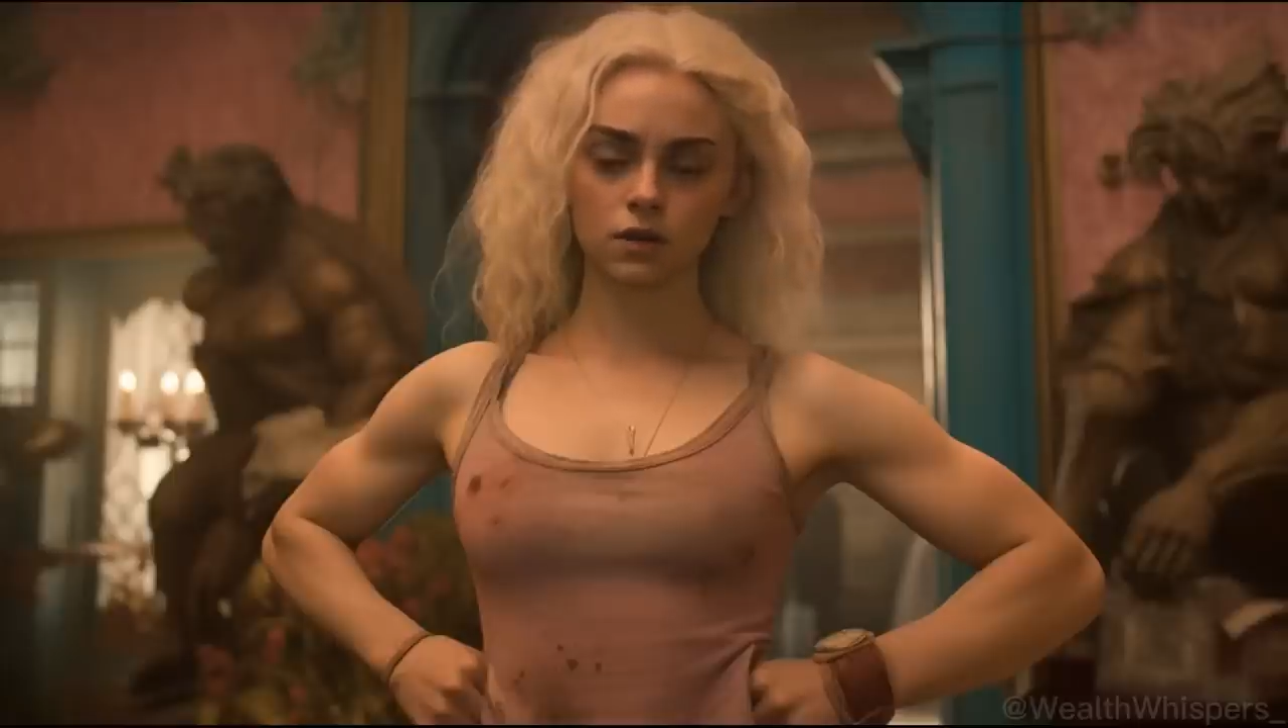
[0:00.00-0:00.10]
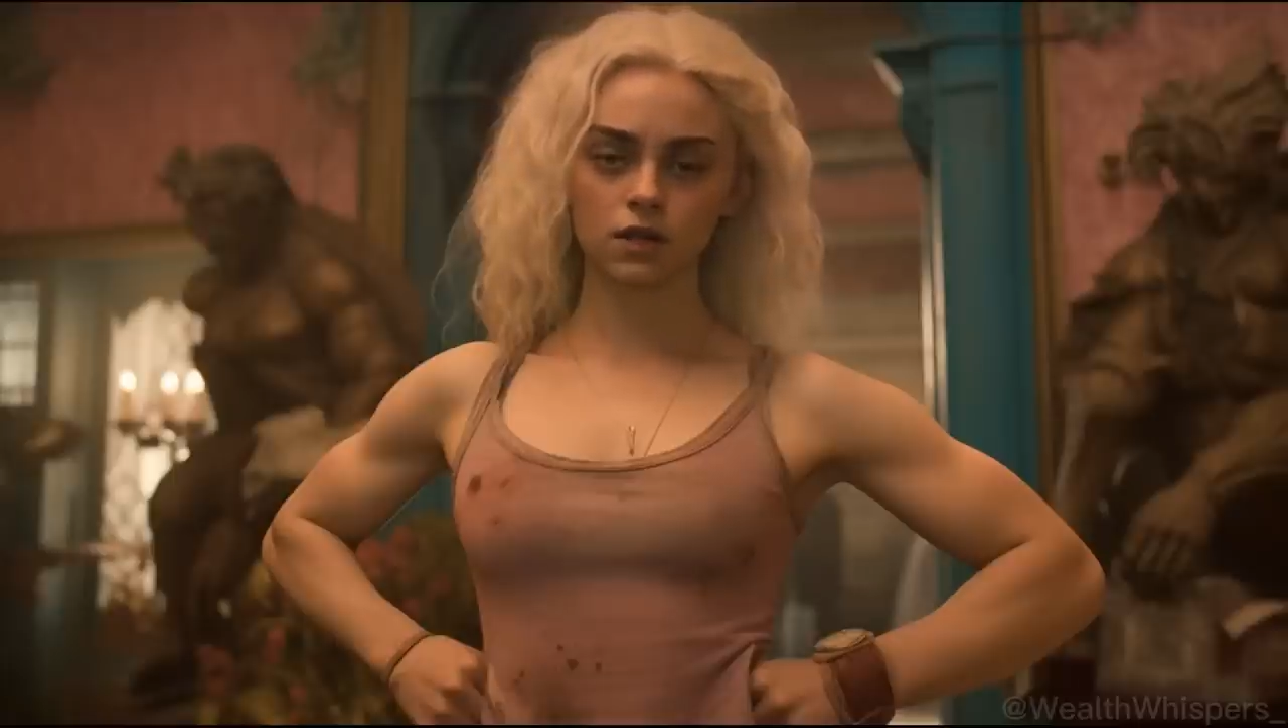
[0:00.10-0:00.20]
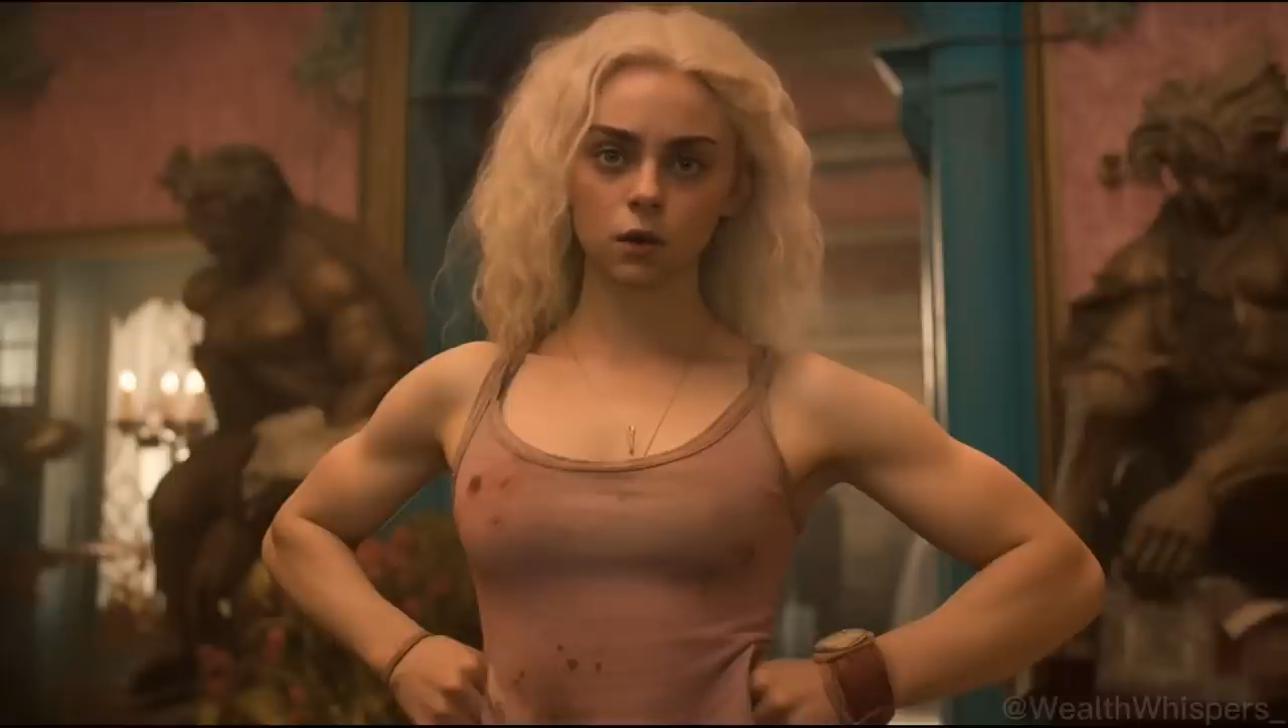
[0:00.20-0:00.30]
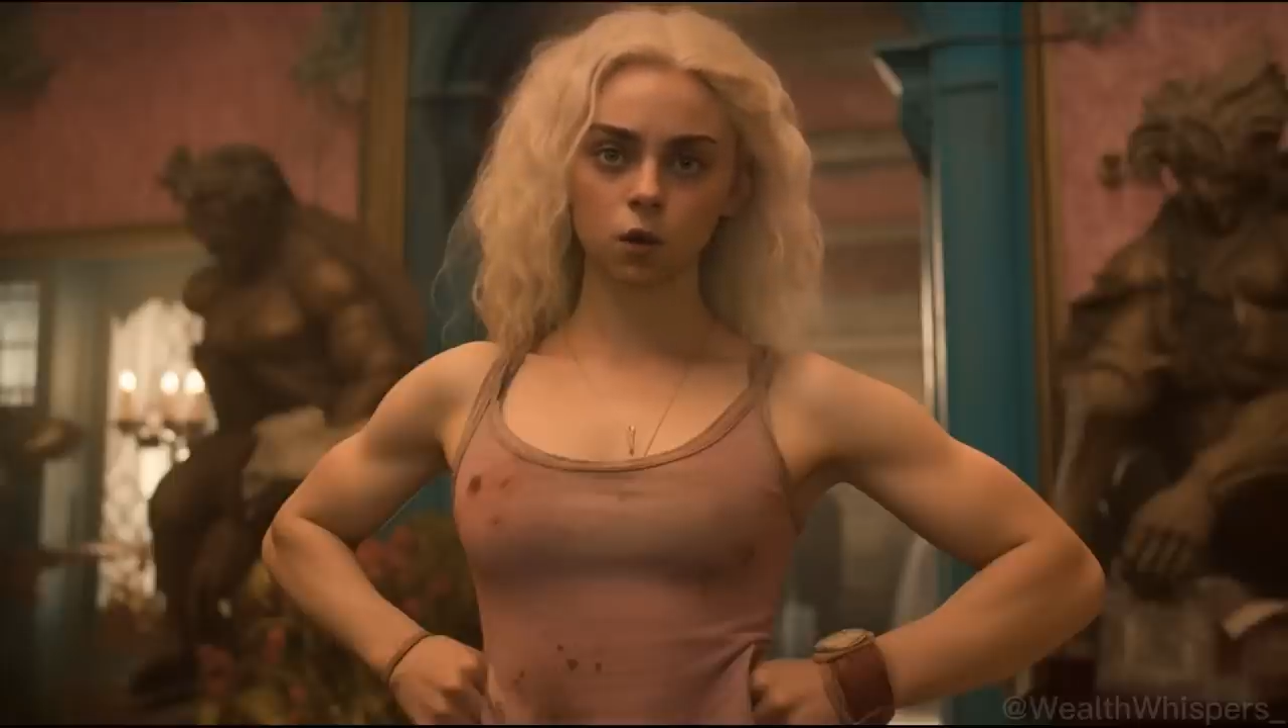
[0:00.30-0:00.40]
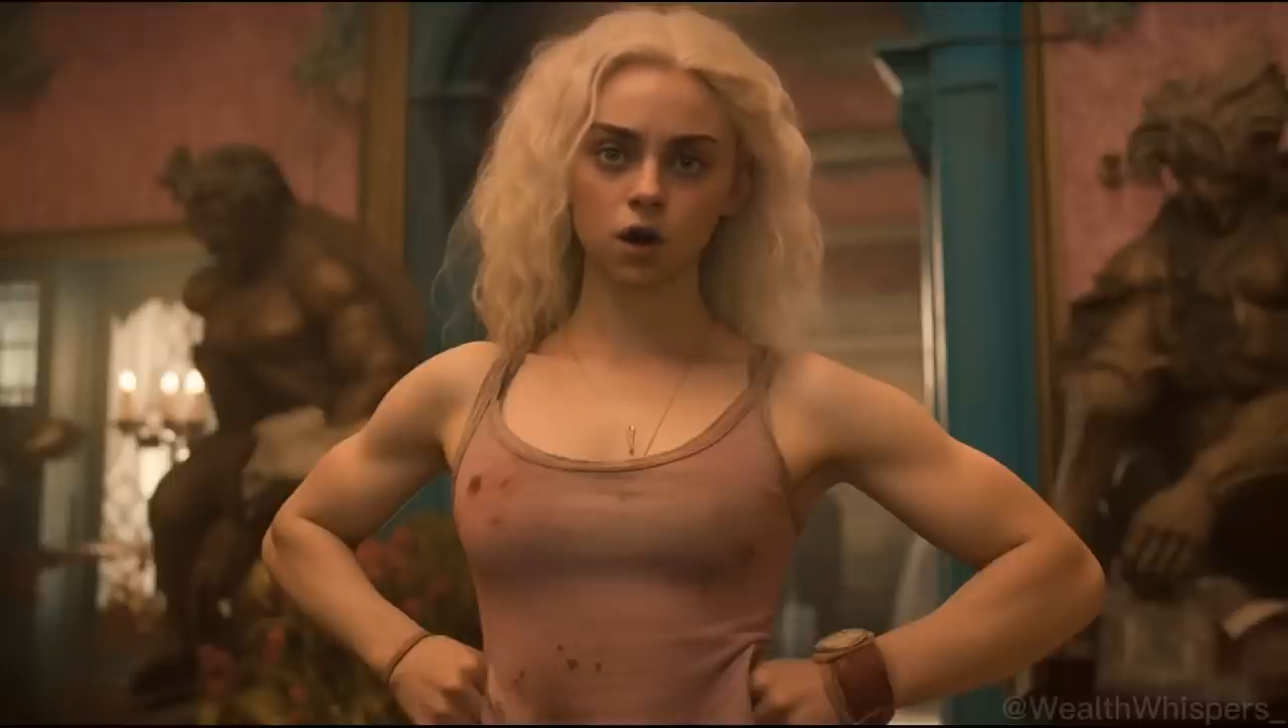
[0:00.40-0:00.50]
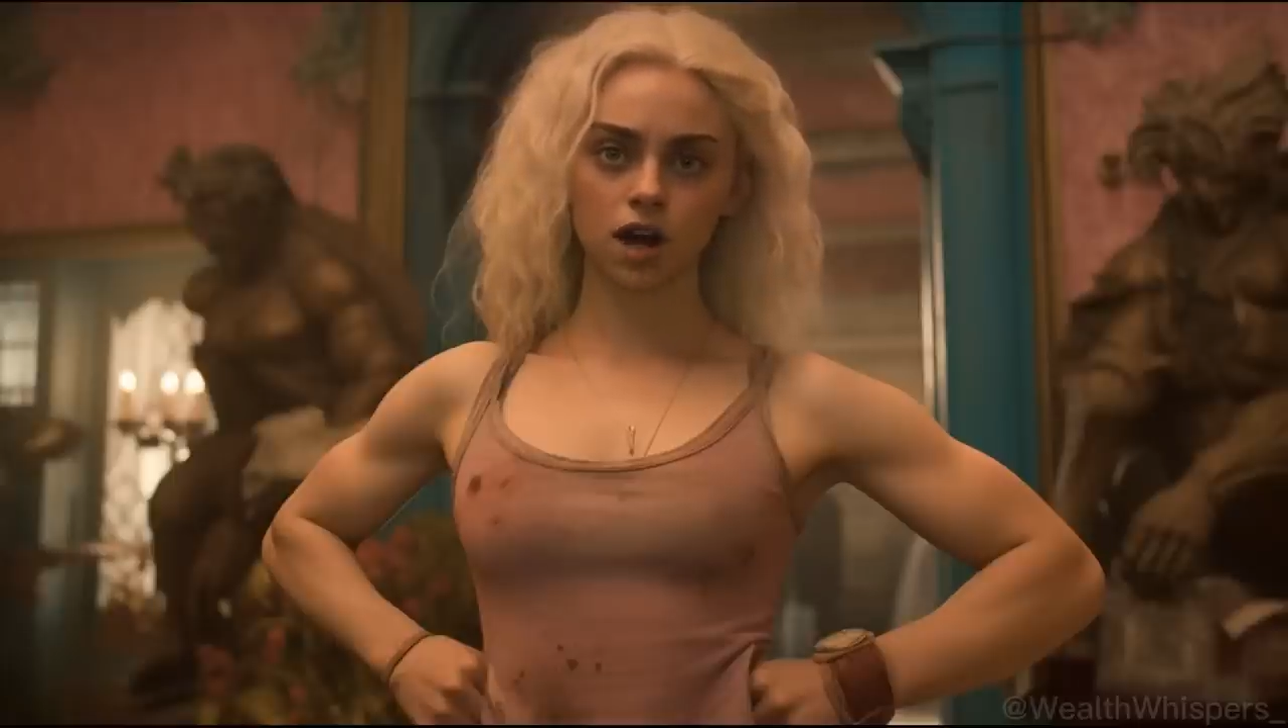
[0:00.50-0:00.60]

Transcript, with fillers: somewhere